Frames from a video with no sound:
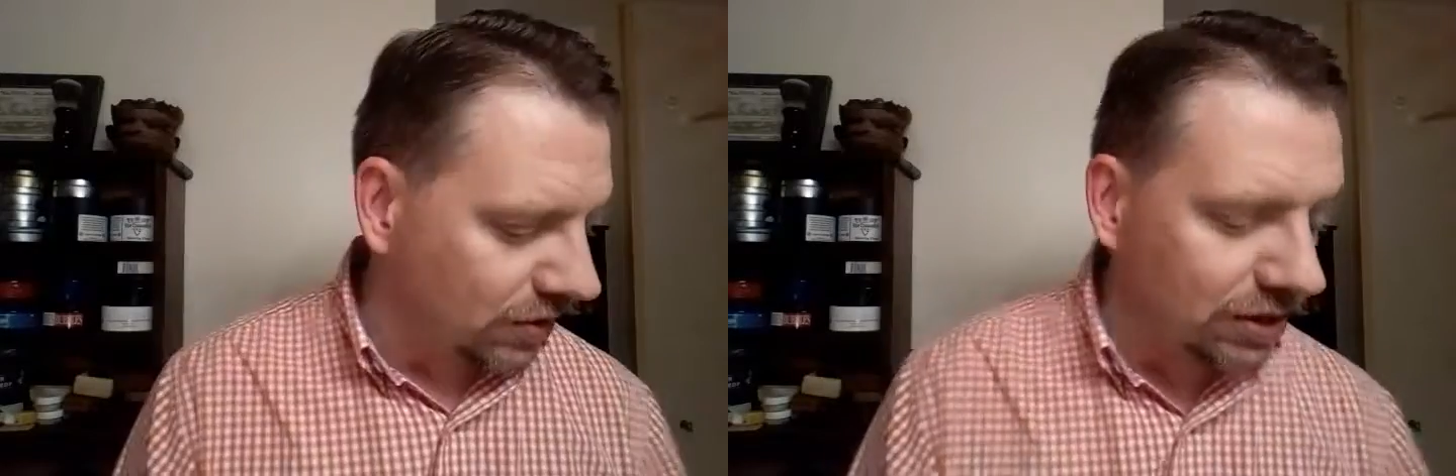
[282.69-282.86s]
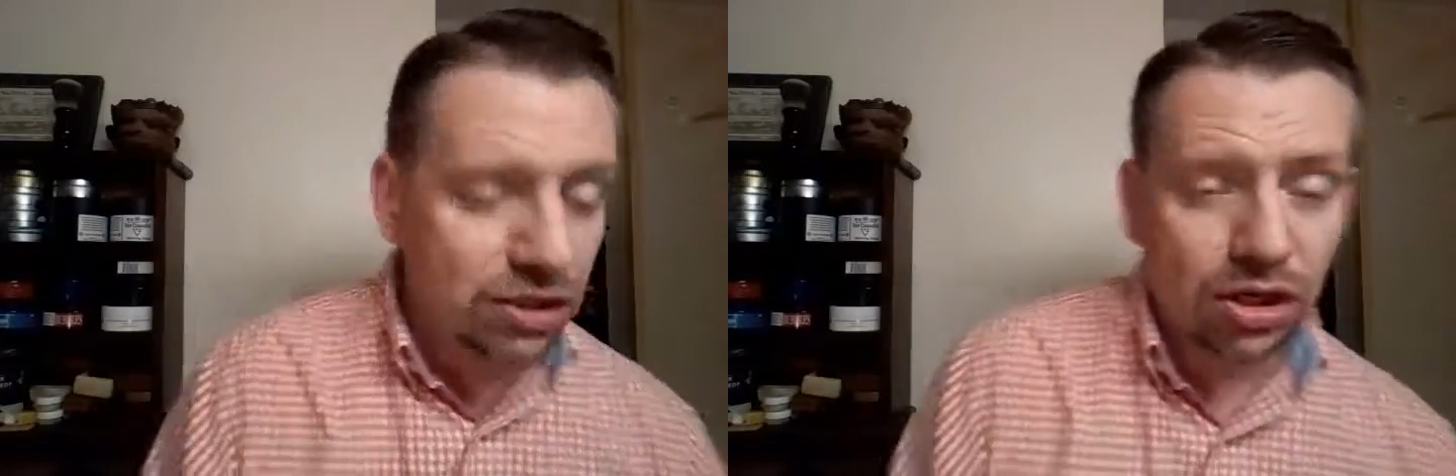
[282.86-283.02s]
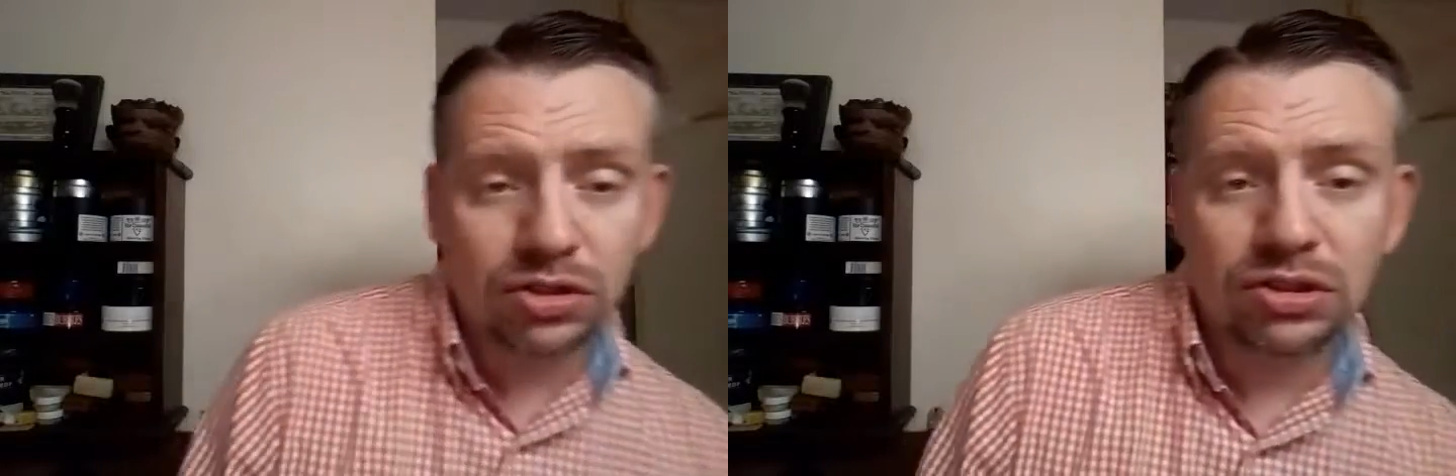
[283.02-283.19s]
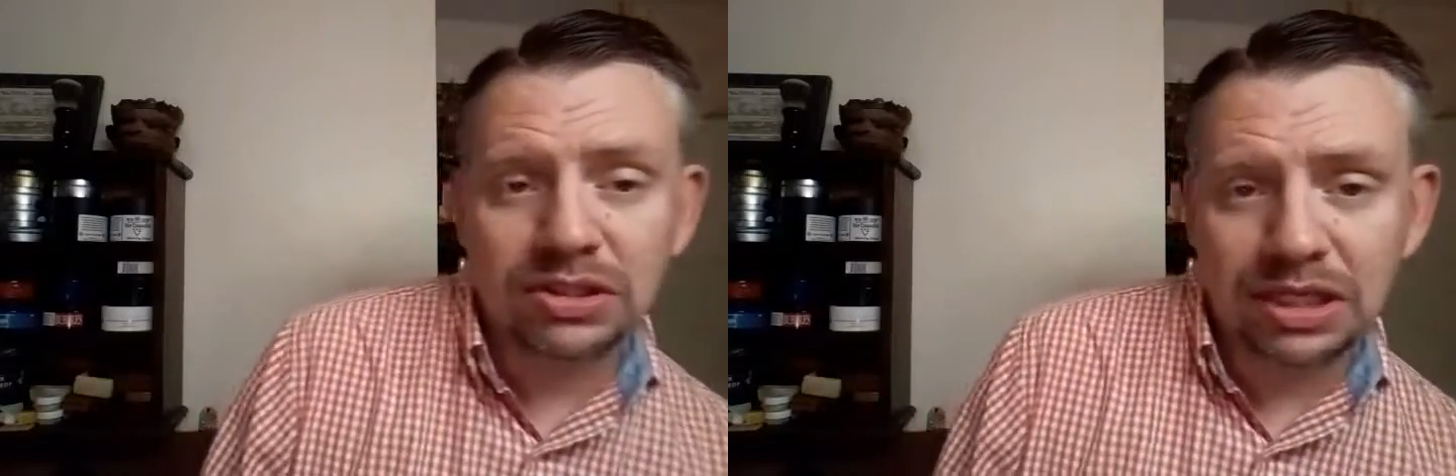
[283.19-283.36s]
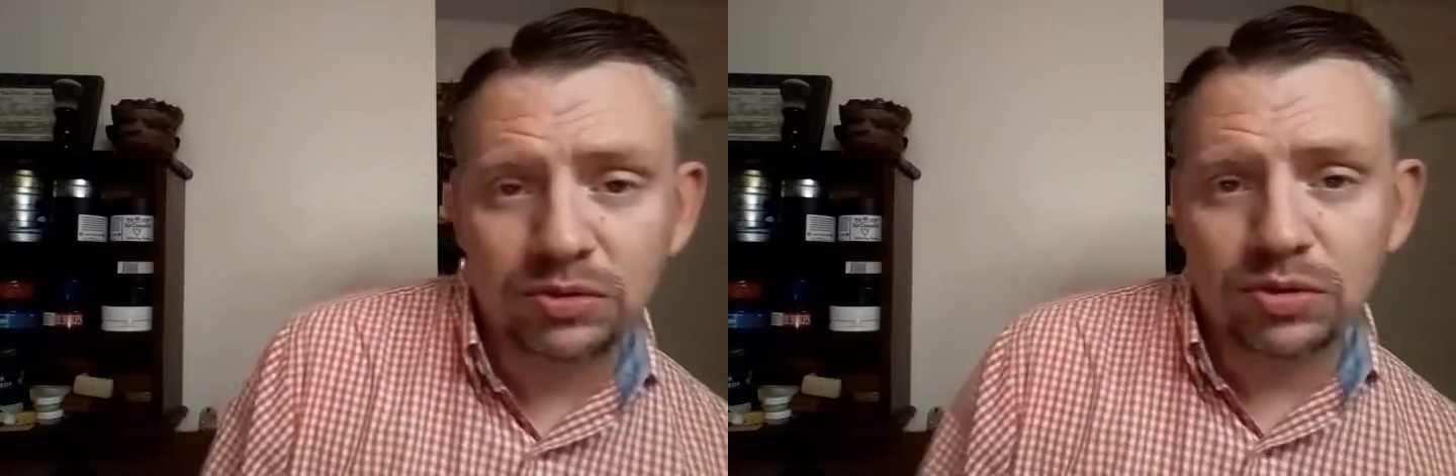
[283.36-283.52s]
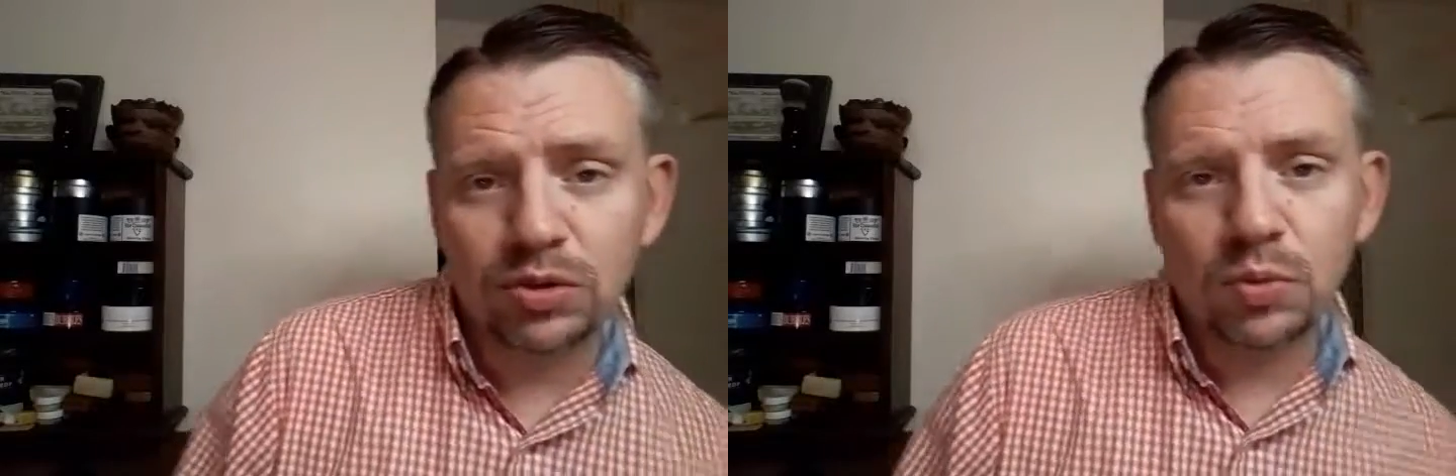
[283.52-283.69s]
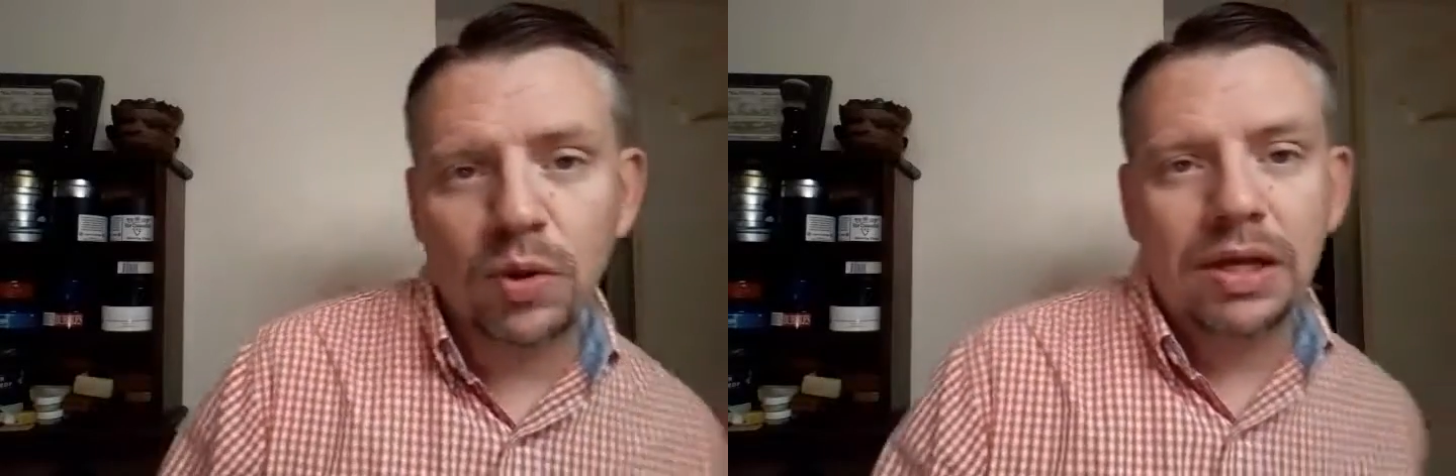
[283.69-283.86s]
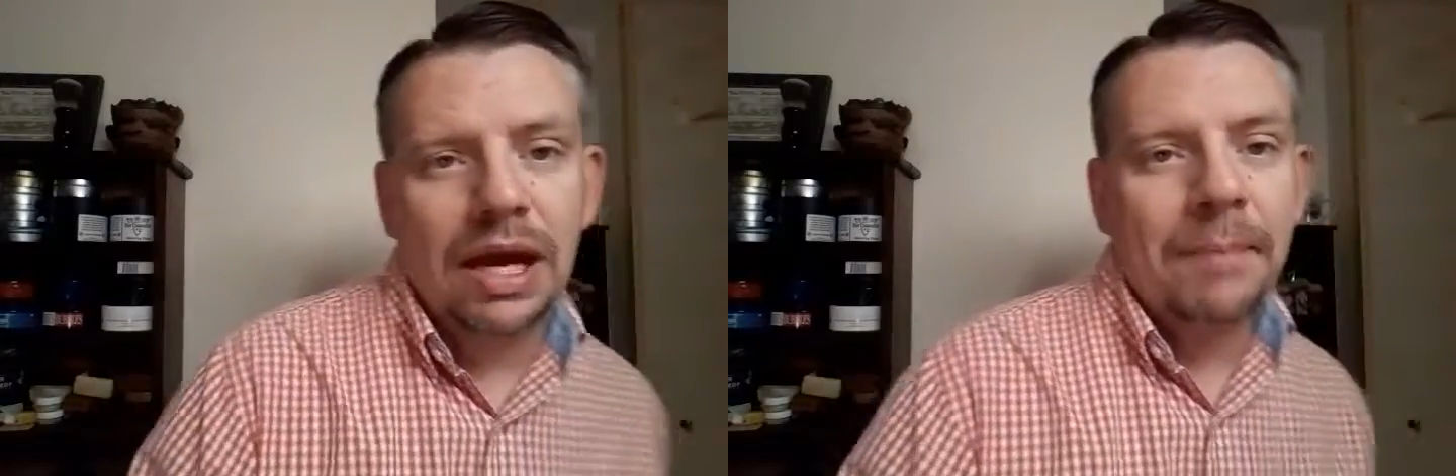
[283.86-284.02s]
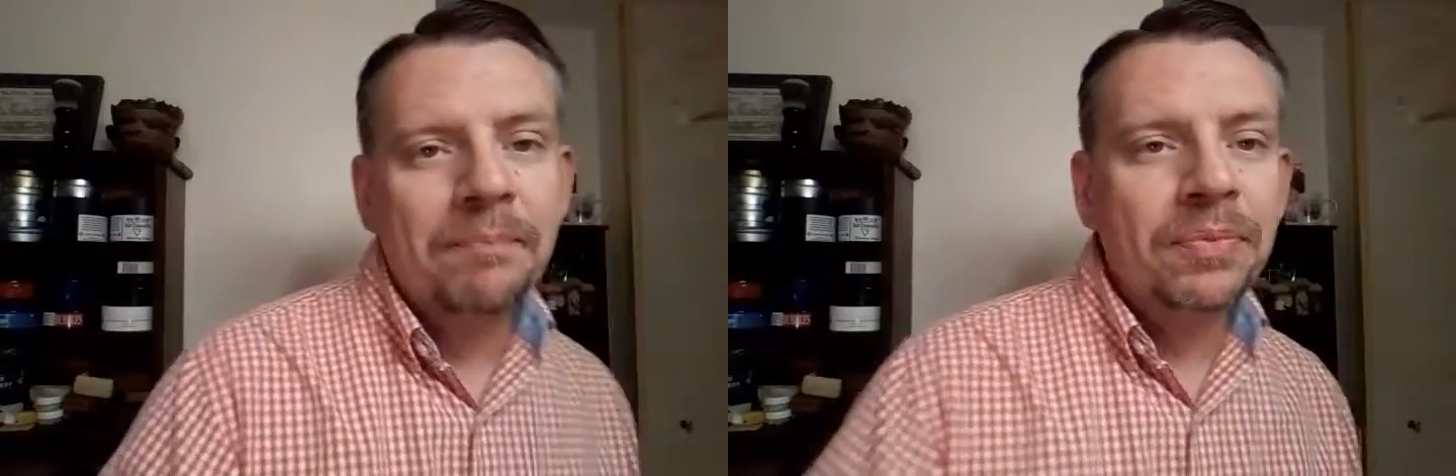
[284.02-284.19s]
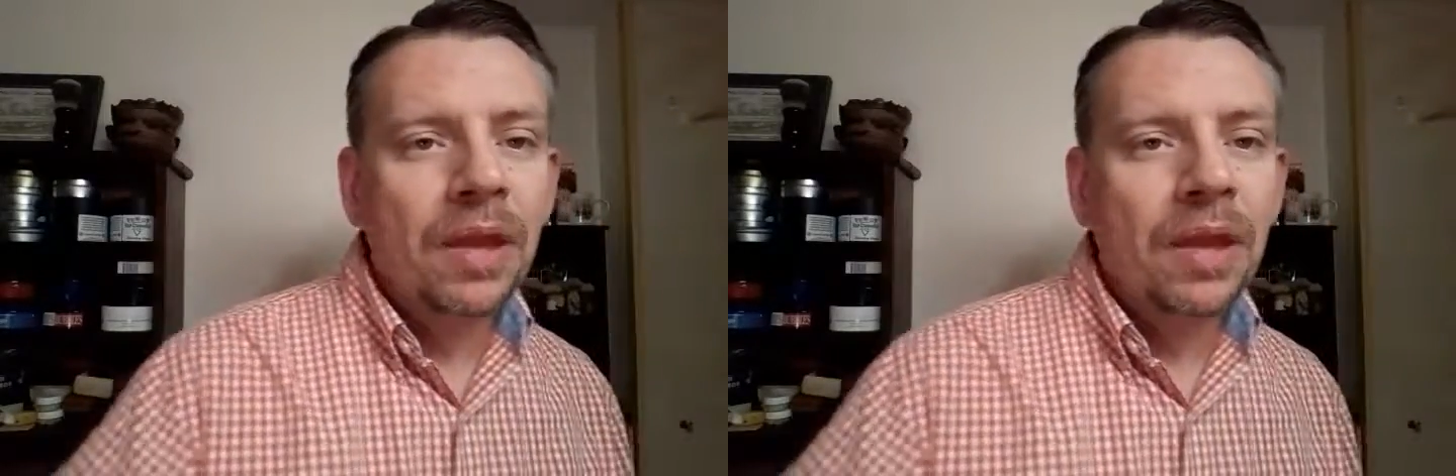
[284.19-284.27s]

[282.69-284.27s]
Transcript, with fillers: the citrus would uh,